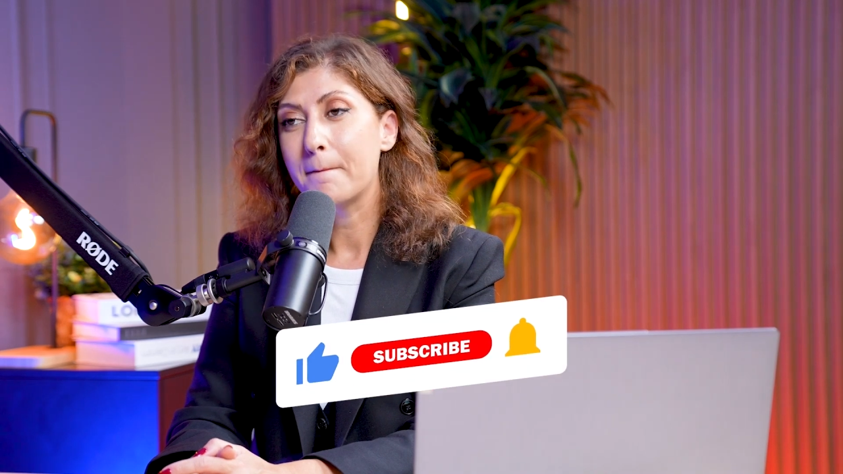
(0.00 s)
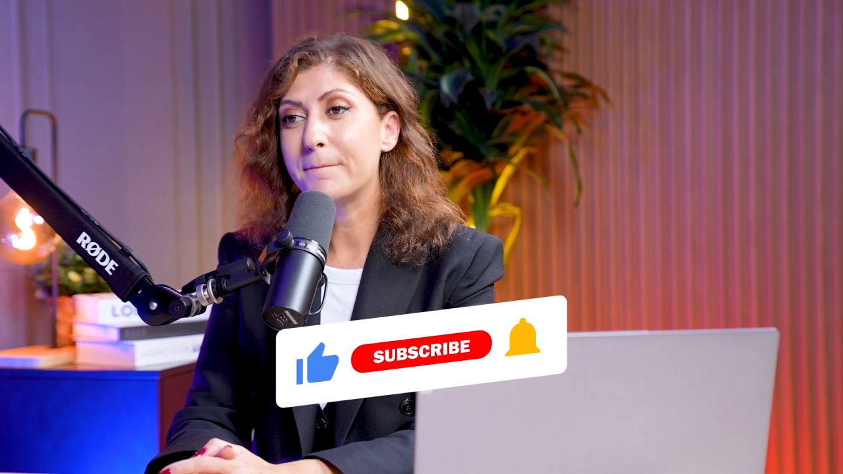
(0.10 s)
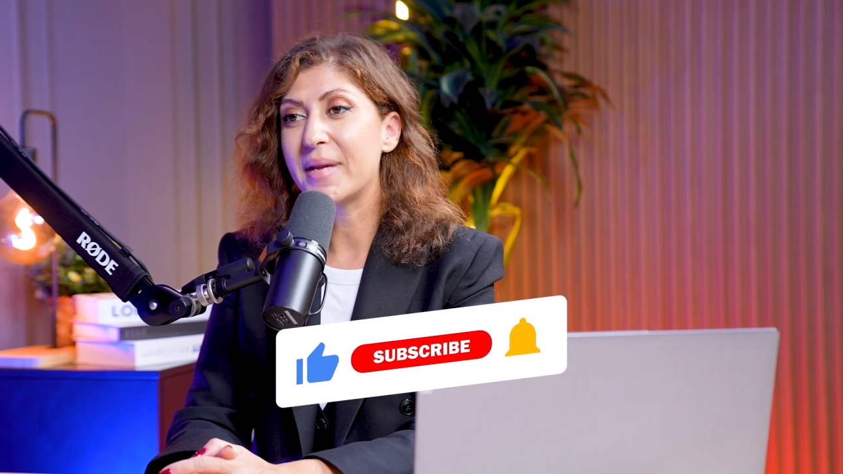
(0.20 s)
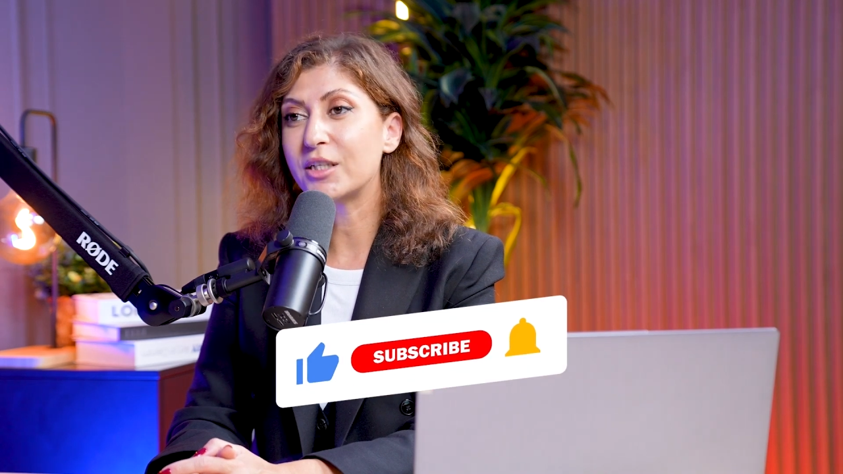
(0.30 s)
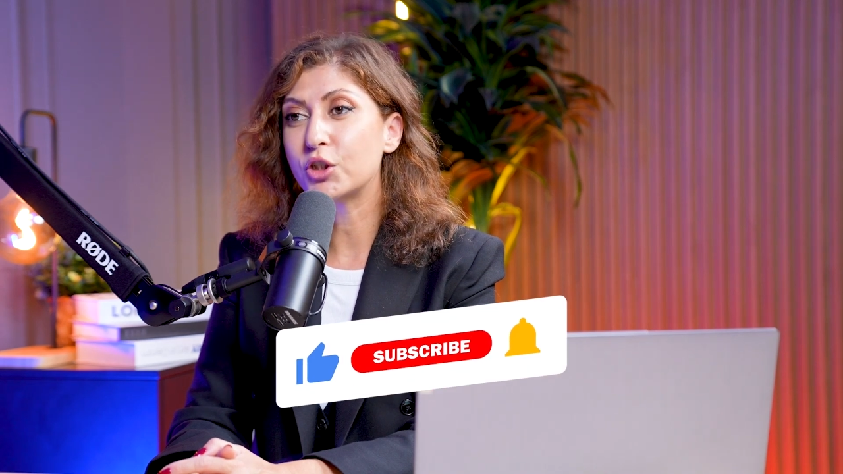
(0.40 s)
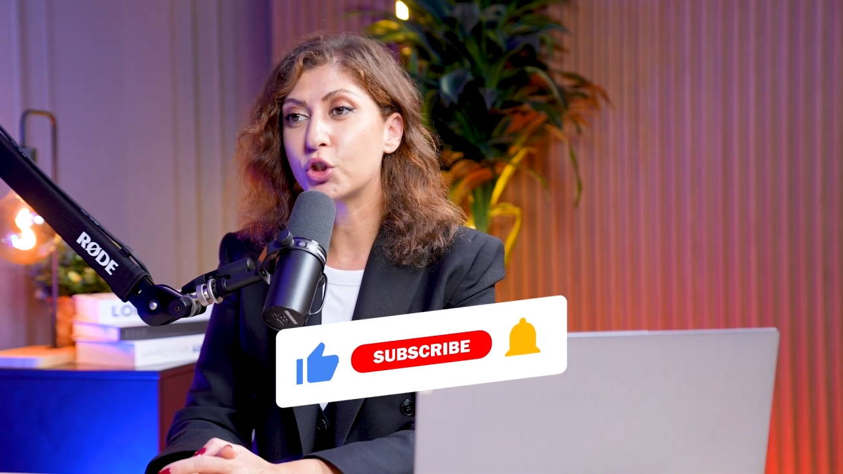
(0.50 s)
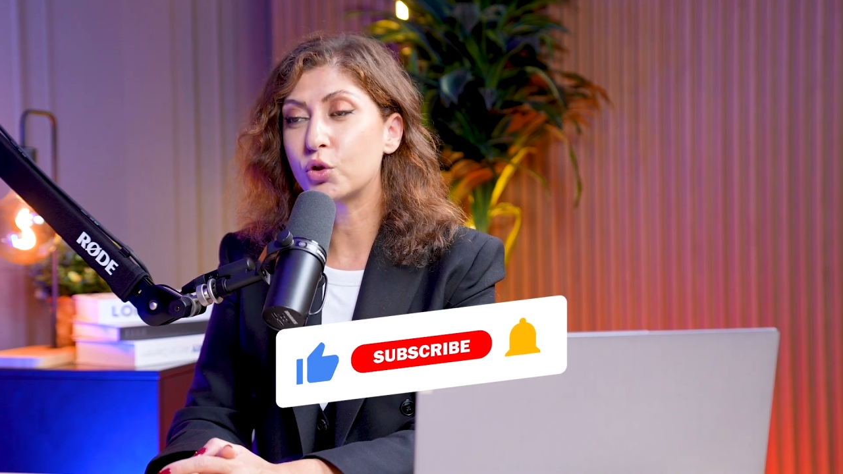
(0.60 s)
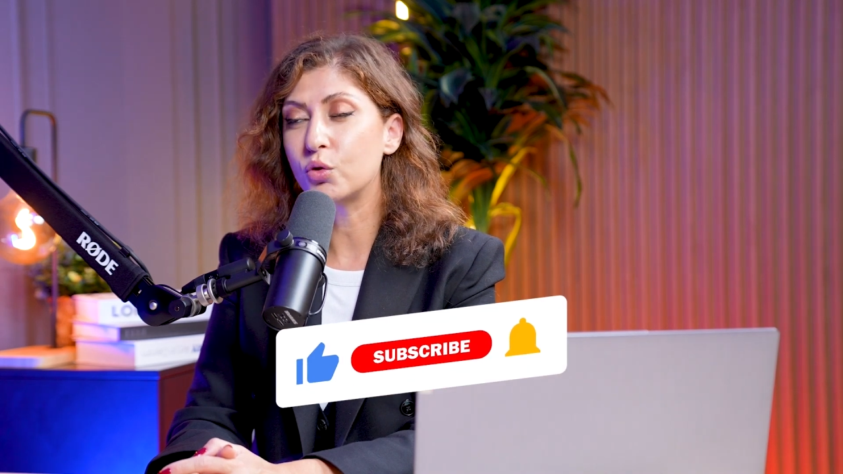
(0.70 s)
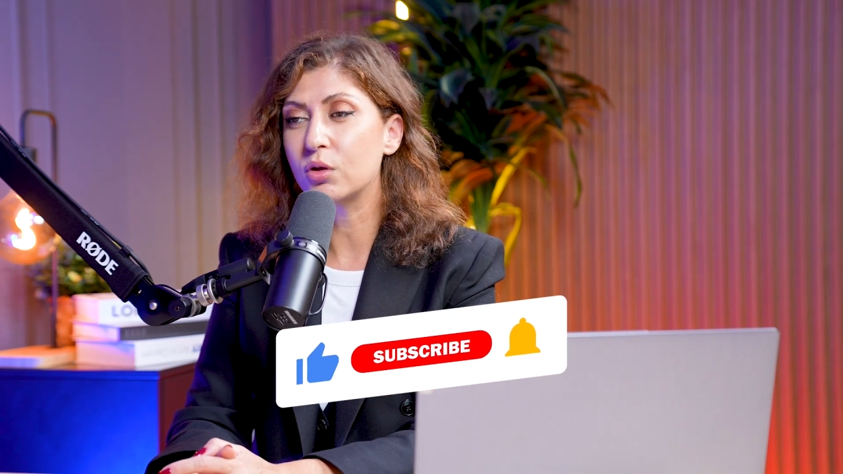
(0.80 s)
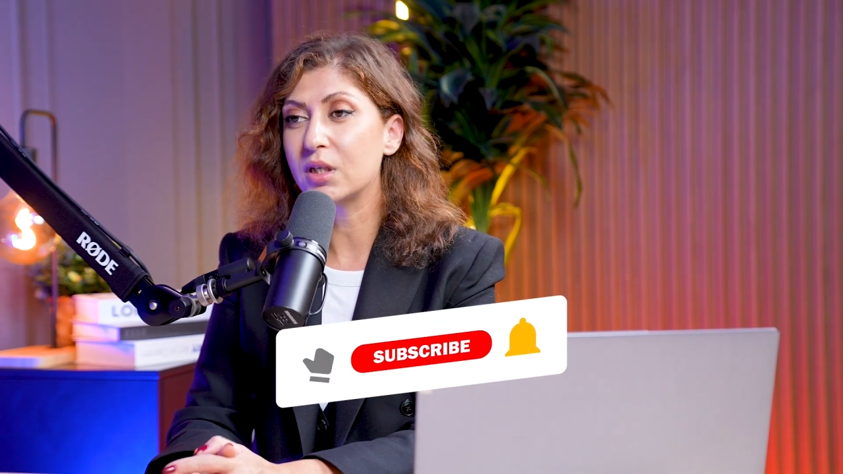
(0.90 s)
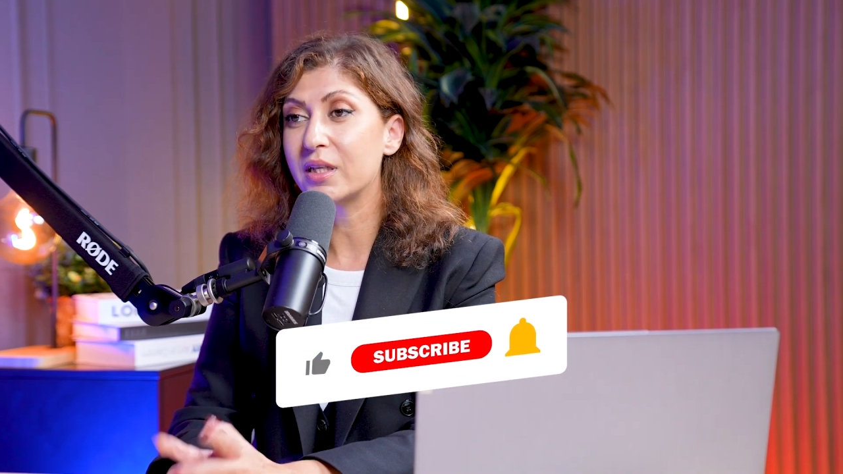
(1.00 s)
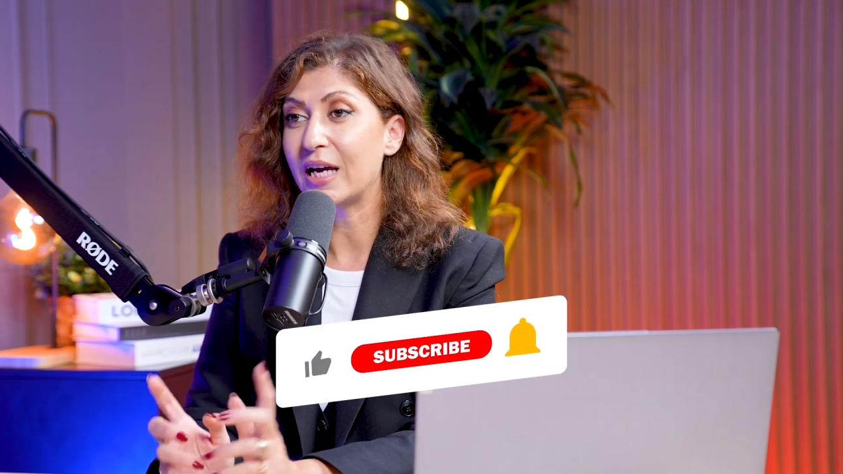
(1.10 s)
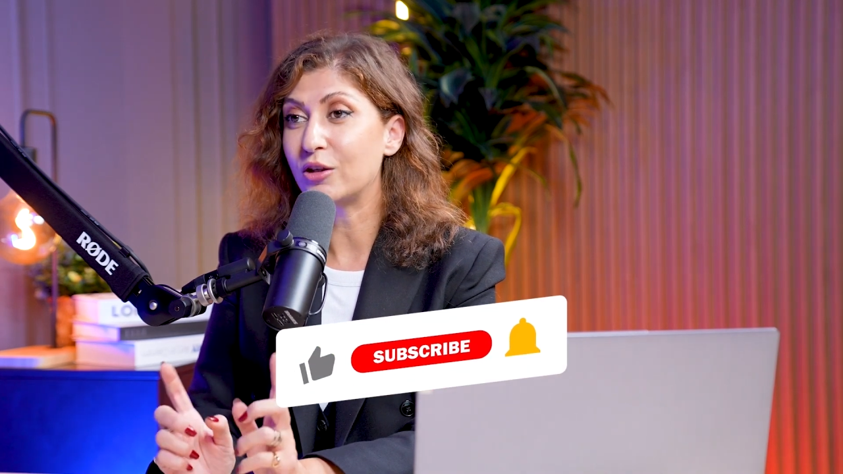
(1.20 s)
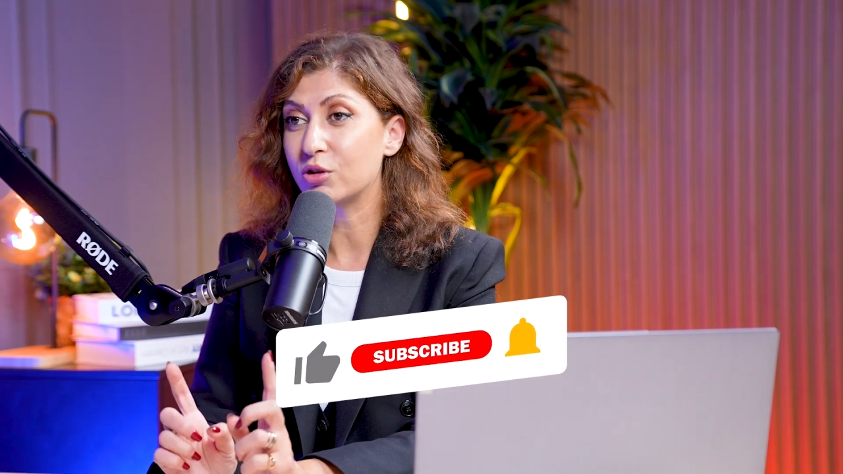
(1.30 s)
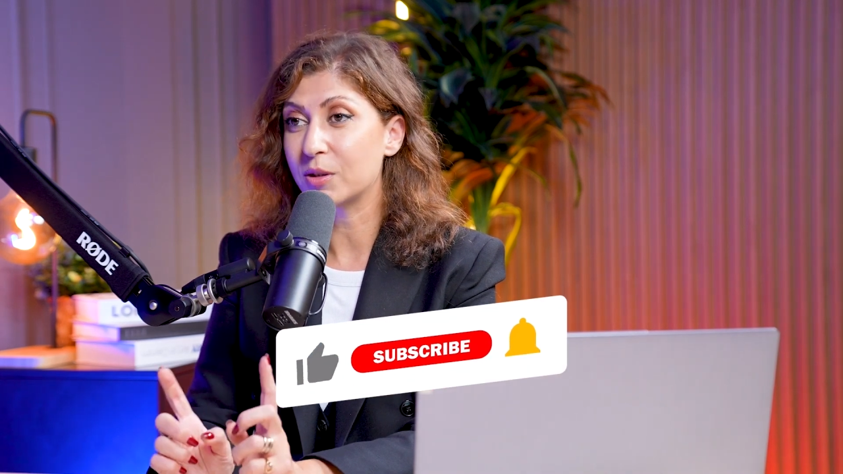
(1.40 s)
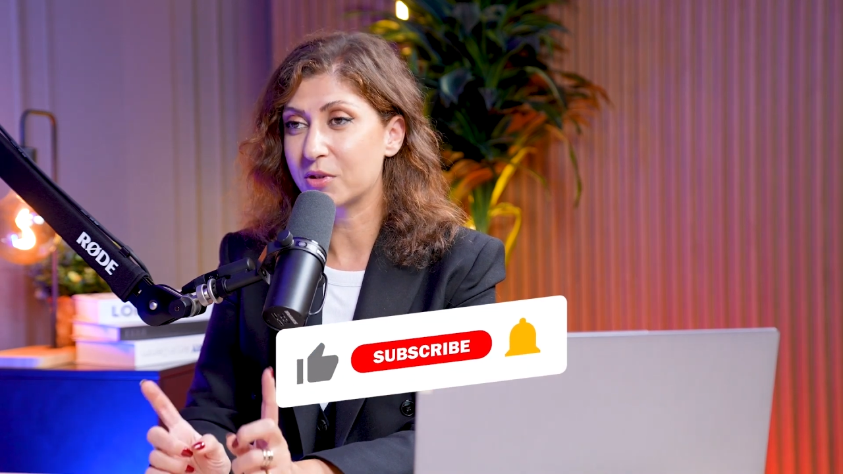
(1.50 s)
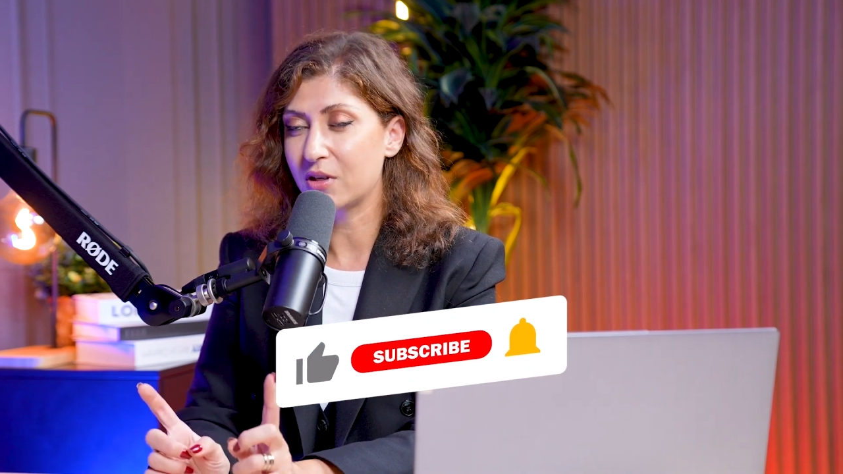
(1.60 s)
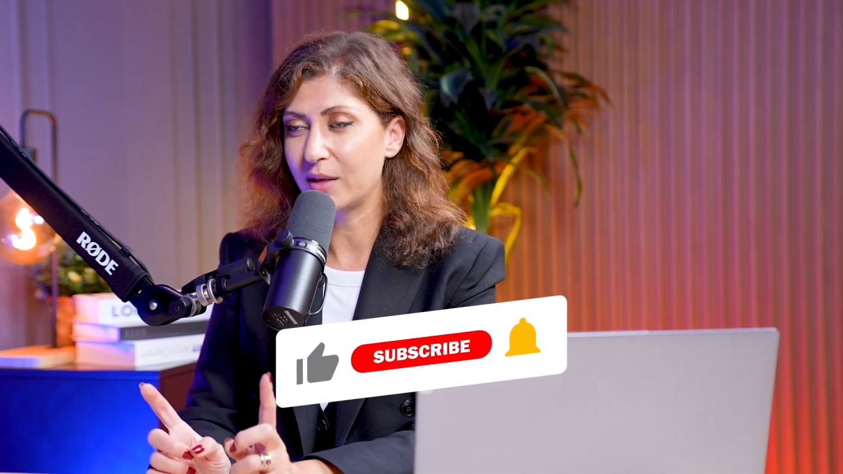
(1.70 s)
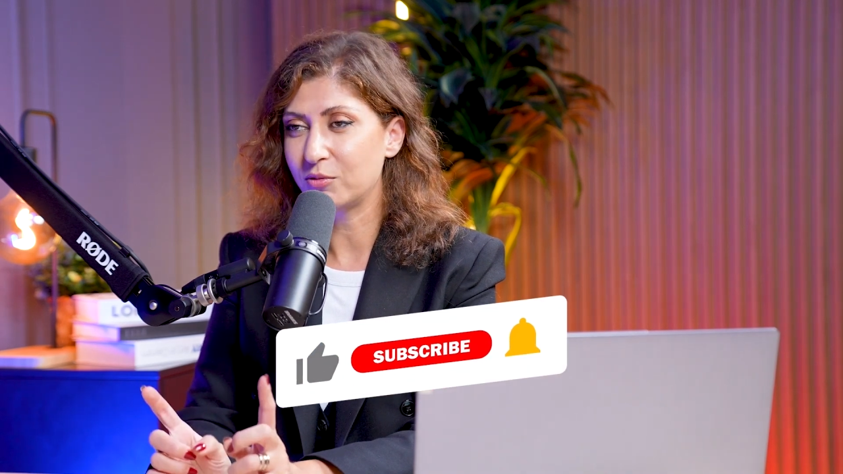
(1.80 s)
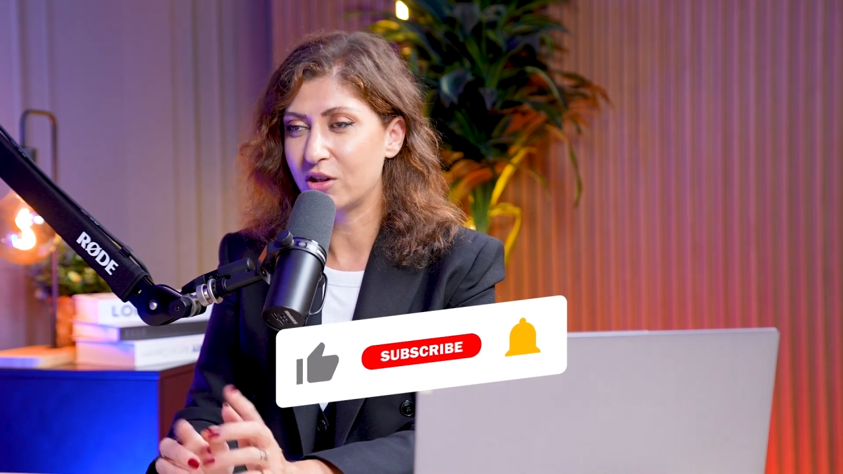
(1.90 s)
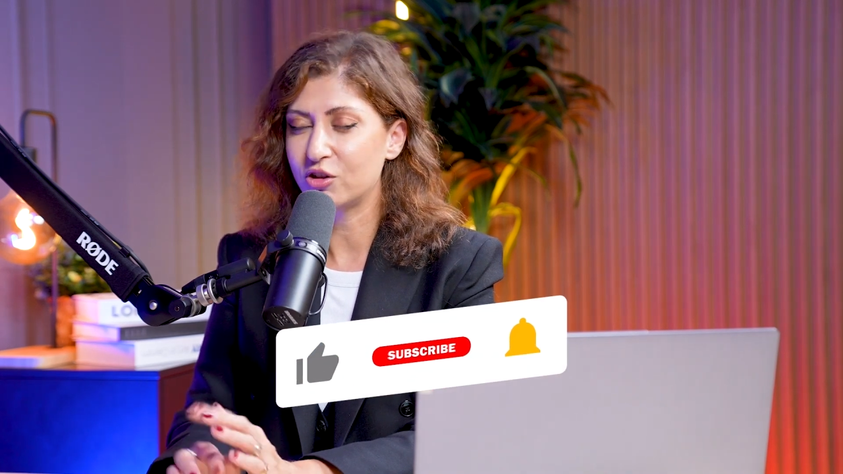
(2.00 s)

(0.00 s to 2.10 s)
Make sure that you subscribe to the